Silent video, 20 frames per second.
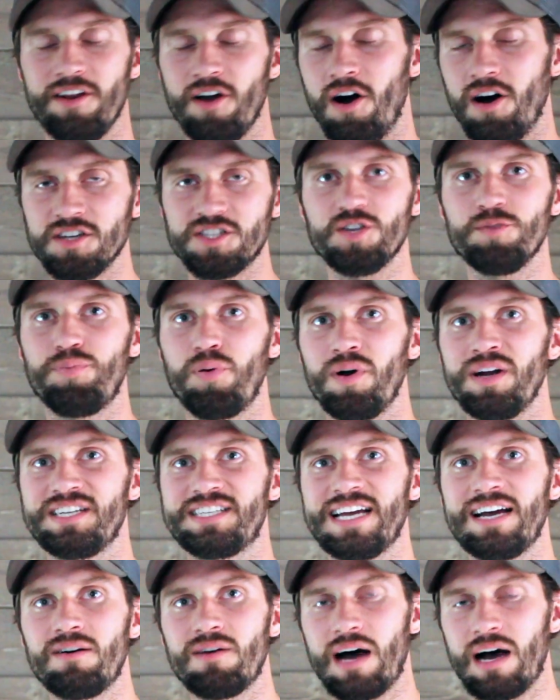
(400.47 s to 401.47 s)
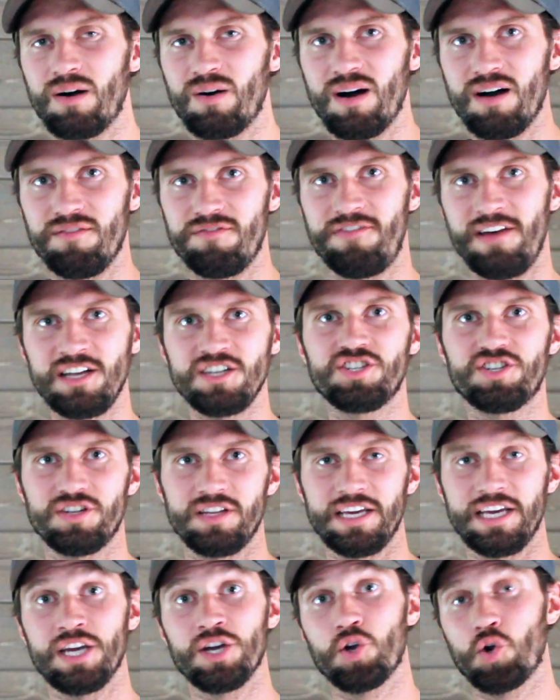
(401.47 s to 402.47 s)
also points out how
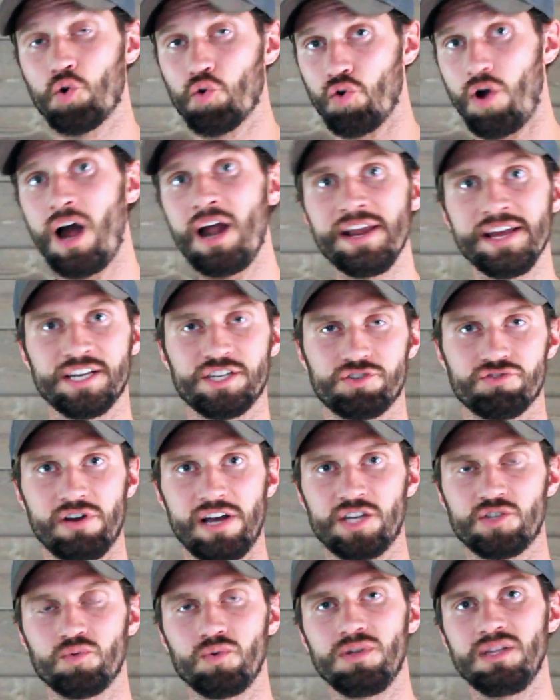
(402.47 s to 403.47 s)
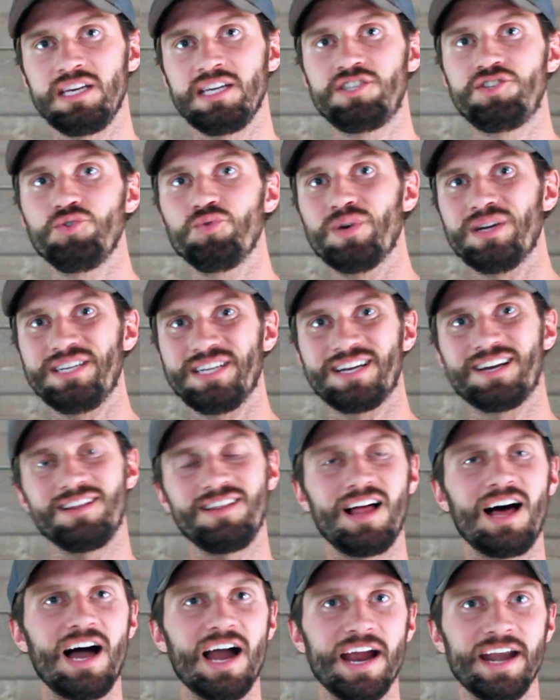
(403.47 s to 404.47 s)
eventually chronic stress will lead to a
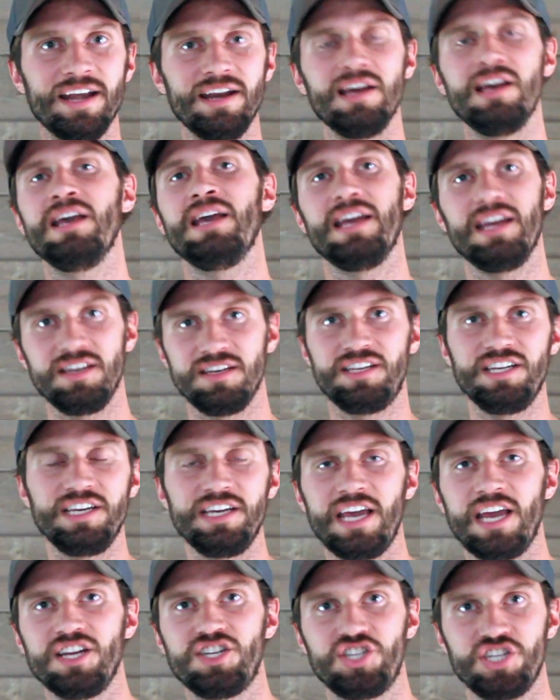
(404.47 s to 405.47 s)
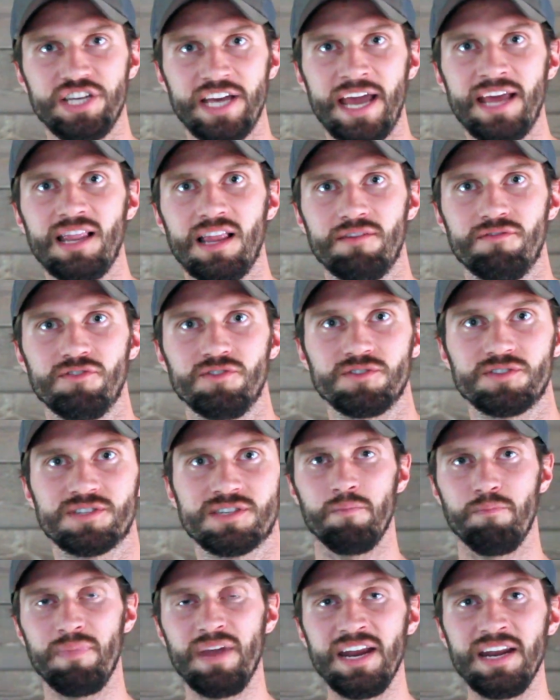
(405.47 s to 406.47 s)
decline in DHEA
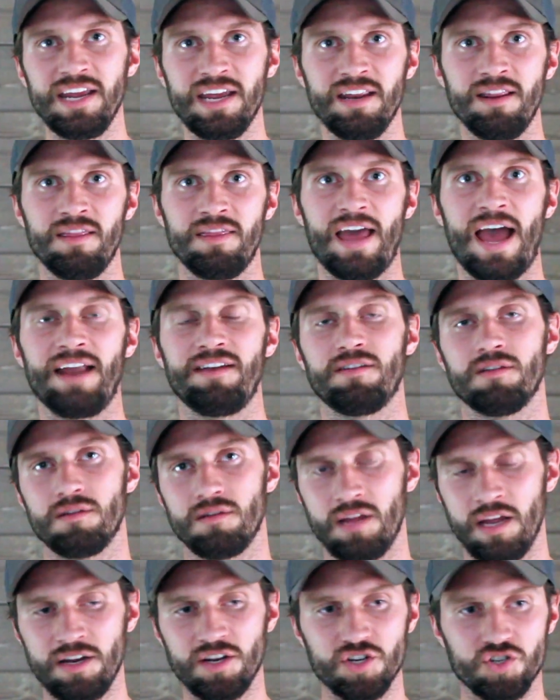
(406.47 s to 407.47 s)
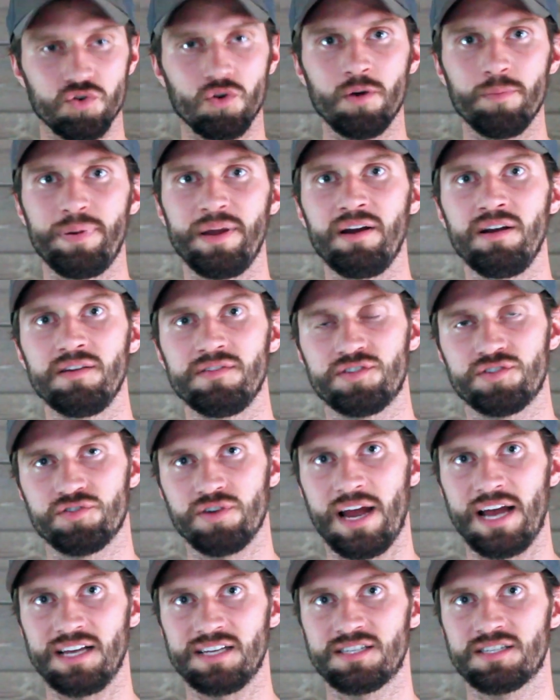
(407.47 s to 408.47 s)
levels, meaning that in a short period of
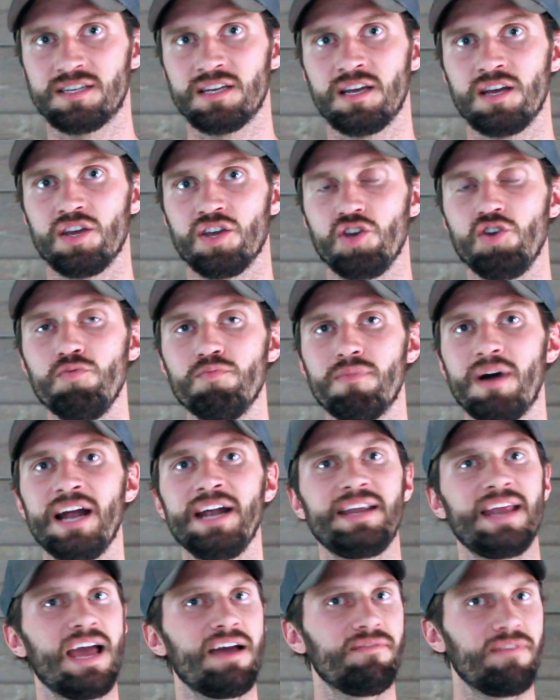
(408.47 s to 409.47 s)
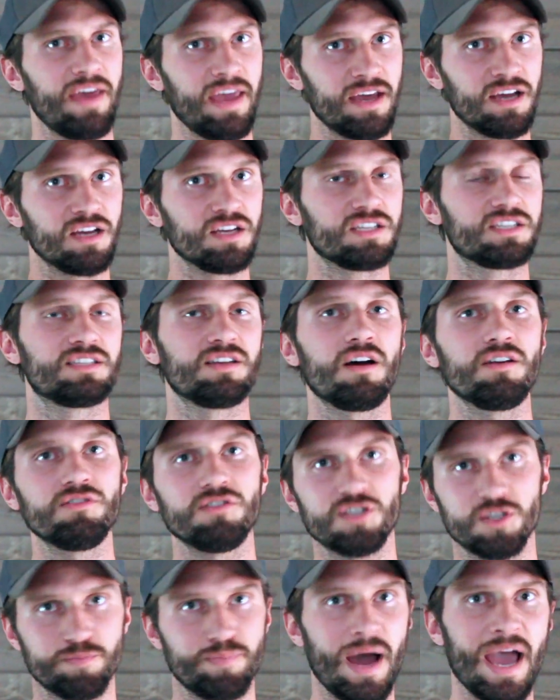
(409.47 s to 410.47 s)
stress, you might have a
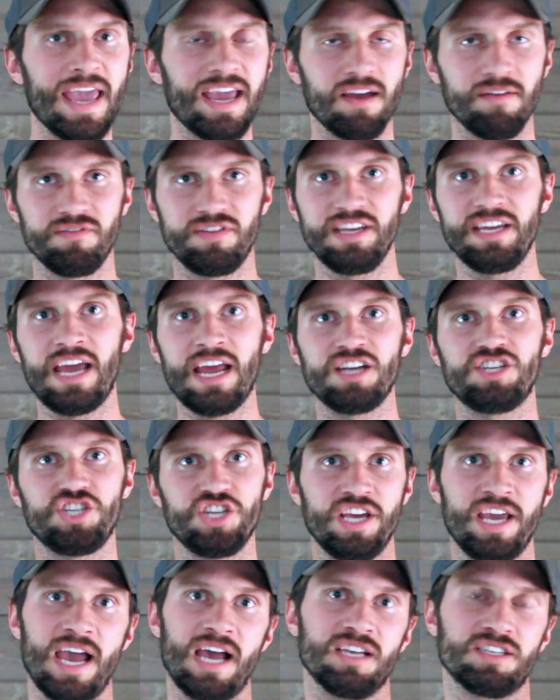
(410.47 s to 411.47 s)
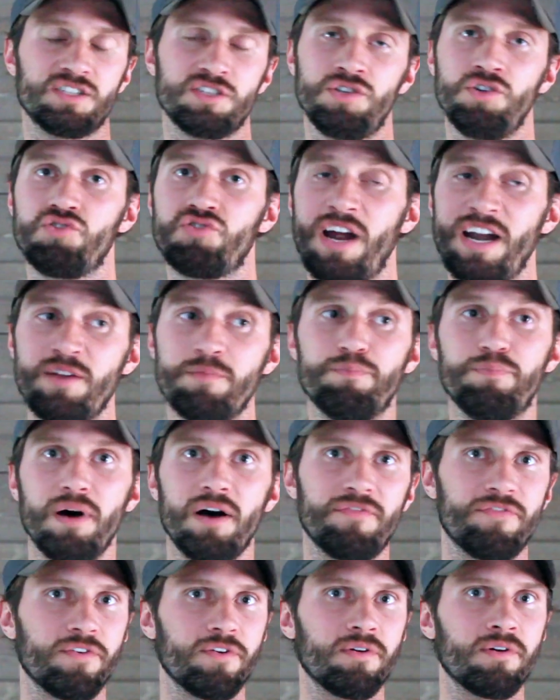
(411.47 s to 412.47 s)
subtle spike of DHEAS to try to
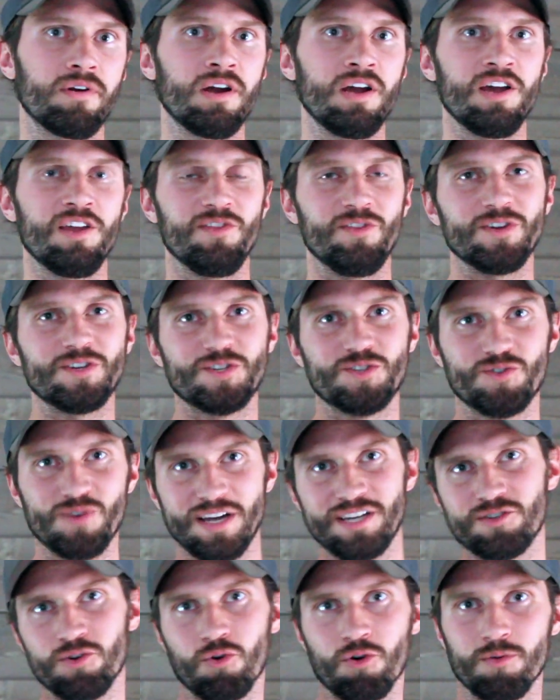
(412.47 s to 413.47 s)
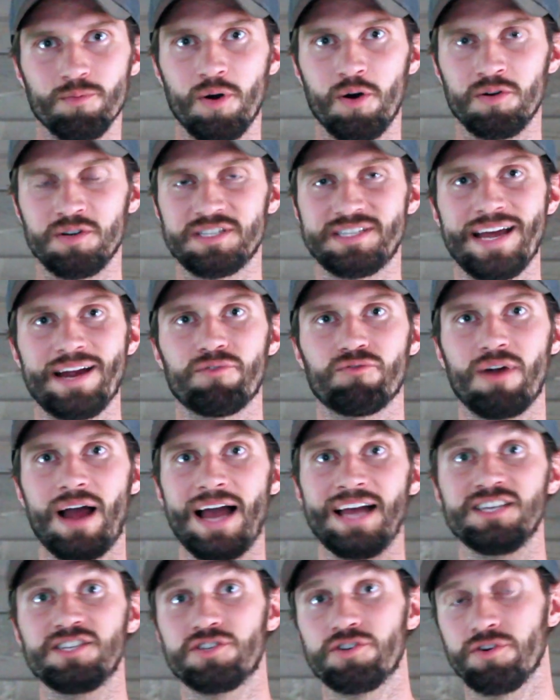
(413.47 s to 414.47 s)
buffer the stress hormones that
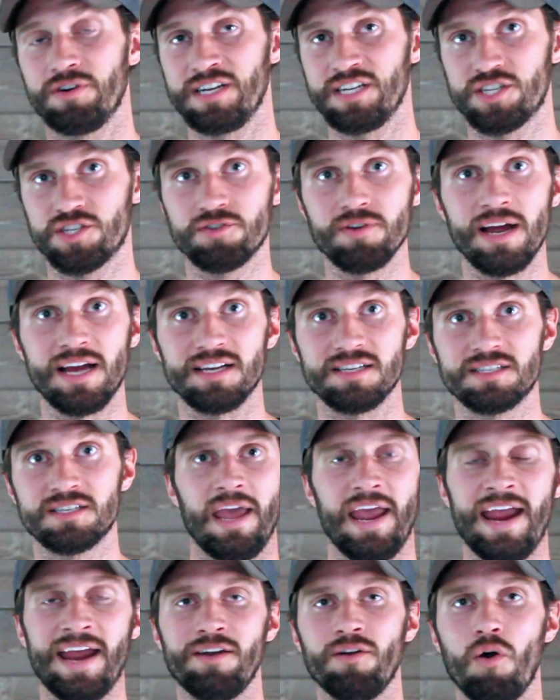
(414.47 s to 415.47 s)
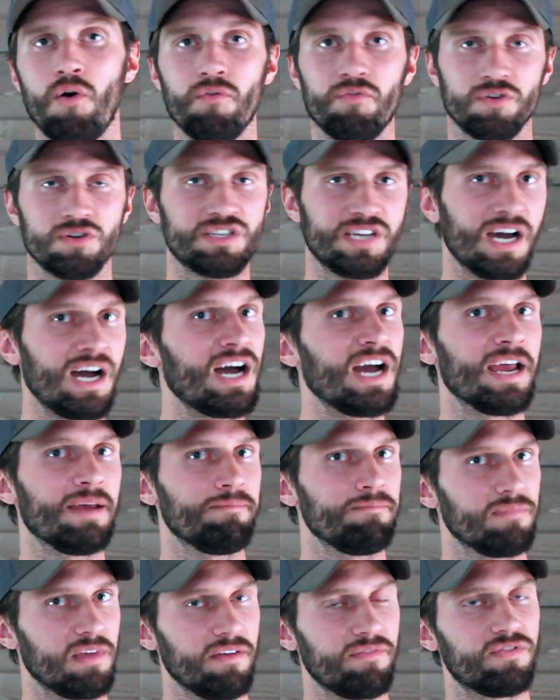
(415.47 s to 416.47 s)
rise during stress. And over
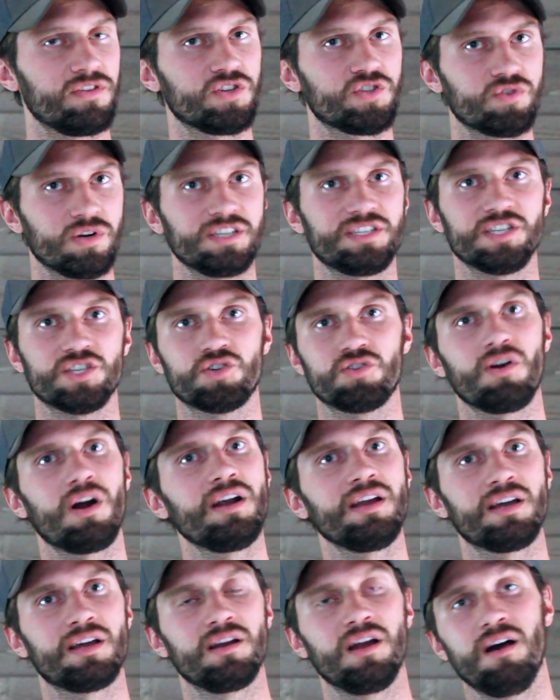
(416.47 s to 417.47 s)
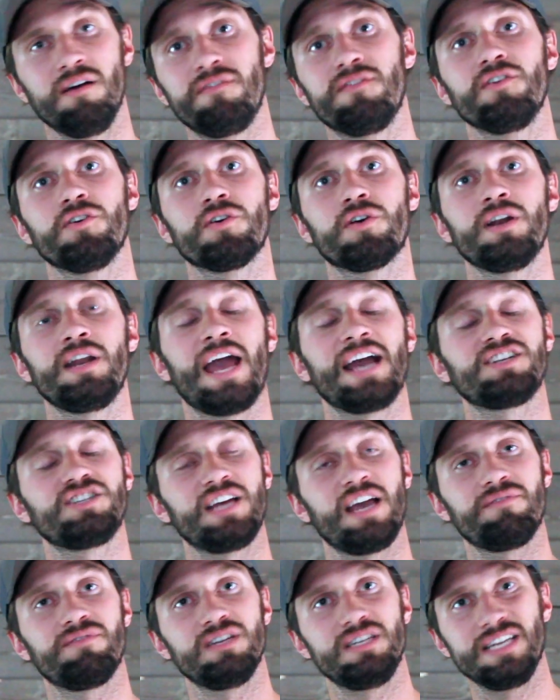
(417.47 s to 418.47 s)
time, if the stress is chronic enough, you're gonna actually
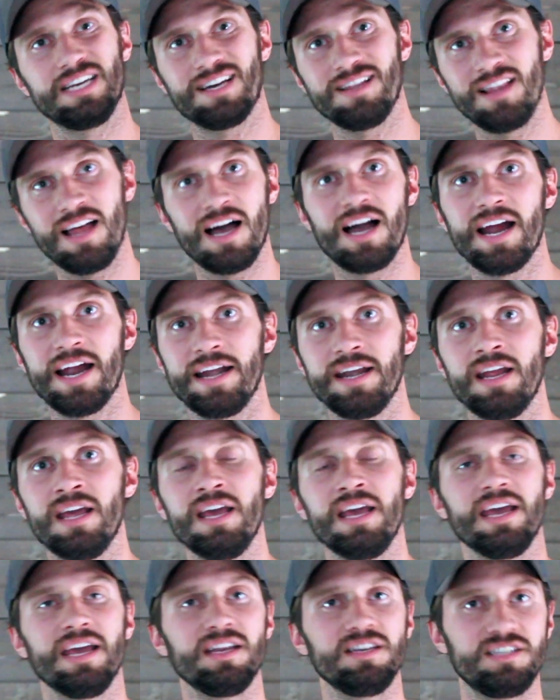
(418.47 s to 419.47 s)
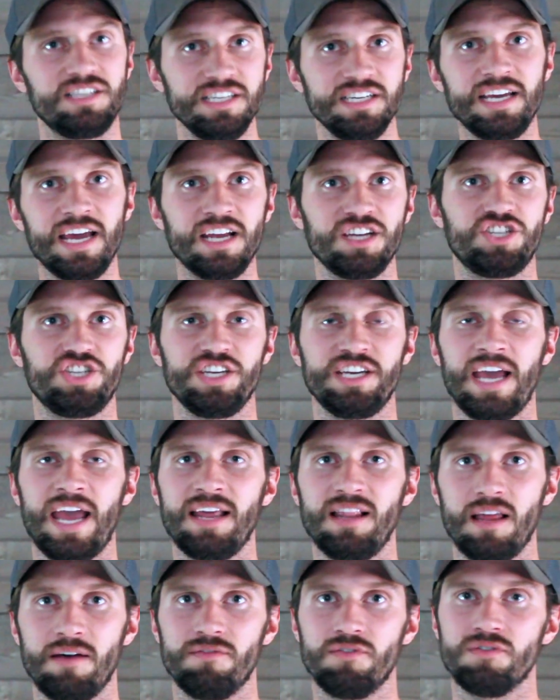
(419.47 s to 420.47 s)
have a decline in DHEA
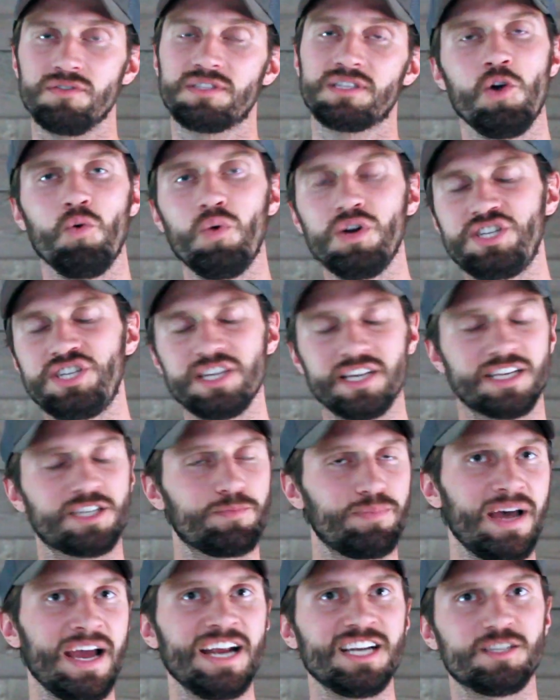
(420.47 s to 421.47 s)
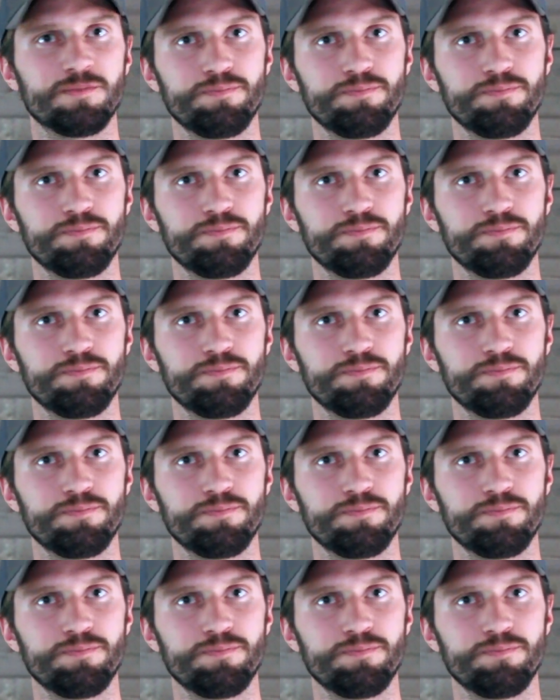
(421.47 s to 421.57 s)
levels, which explains